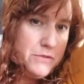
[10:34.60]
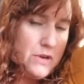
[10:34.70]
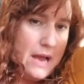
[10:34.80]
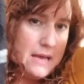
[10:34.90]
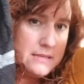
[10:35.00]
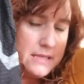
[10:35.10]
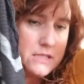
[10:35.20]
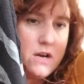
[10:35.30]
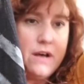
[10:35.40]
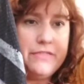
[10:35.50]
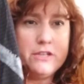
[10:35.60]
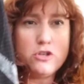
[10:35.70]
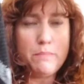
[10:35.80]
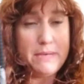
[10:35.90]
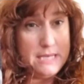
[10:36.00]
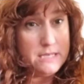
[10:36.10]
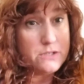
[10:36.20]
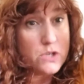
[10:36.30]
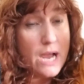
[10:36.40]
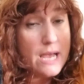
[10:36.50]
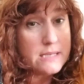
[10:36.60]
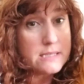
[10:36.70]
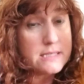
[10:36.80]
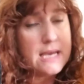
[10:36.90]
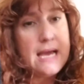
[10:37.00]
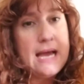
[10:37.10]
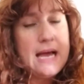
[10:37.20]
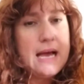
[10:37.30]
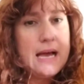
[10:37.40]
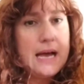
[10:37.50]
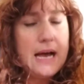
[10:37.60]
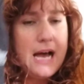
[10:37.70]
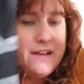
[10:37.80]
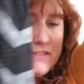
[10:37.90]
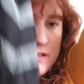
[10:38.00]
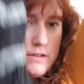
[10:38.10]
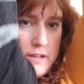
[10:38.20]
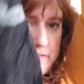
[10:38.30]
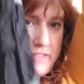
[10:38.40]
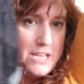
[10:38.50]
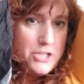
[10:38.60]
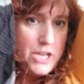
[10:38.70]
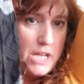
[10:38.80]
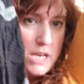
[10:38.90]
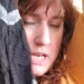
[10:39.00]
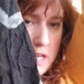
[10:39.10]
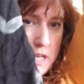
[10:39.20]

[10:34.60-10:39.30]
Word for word: dress. It's called the trapeze dress. I have a little confession.